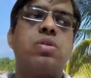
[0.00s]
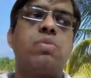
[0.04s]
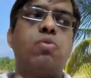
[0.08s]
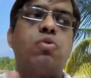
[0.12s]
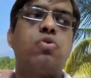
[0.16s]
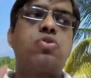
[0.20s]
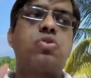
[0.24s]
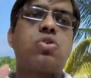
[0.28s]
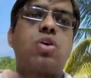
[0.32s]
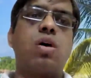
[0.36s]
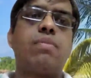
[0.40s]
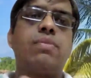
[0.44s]

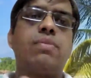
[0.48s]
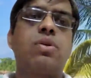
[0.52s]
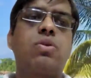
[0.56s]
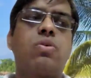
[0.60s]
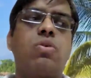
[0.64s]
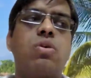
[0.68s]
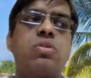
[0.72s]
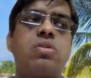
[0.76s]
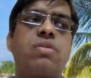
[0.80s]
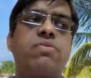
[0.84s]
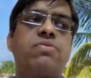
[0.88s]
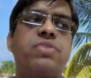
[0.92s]
most common
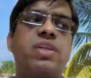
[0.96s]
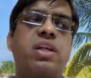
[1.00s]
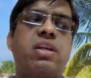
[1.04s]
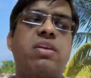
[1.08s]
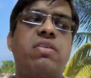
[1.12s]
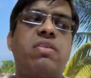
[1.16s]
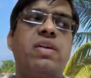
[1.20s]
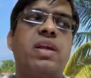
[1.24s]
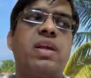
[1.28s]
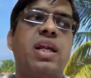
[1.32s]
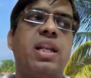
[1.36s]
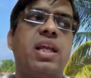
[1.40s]
cause of
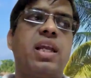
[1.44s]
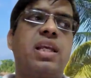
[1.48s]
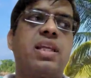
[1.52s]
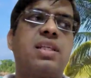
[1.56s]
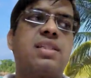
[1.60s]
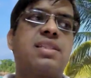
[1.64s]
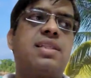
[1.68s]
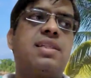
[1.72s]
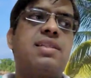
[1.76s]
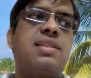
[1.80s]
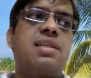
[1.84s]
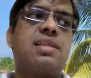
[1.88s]
secondary headache
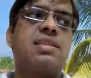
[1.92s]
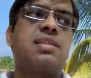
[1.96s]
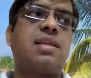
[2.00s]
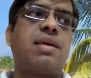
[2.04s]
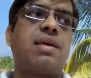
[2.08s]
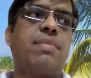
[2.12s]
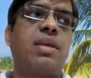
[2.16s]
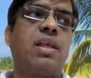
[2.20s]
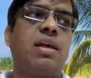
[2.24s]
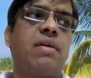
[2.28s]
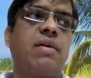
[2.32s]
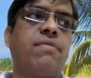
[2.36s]
is the
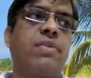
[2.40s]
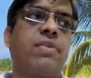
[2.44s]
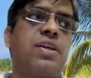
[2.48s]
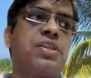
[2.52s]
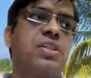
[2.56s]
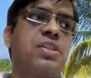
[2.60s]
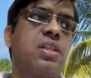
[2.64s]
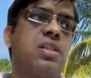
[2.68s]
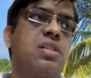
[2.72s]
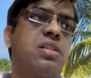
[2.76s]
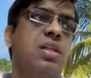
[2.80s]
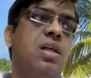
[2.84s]
systemic
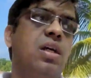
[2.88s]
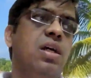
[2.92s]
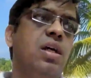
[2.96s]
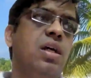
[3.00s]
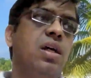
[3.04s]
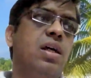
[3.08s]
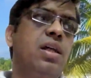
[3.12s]
affections